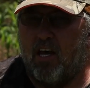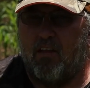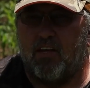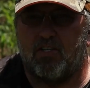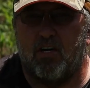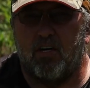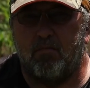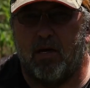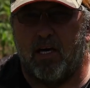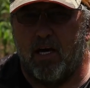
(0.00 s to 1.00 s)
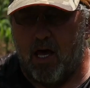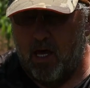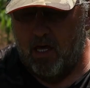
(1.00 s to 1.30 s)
These could be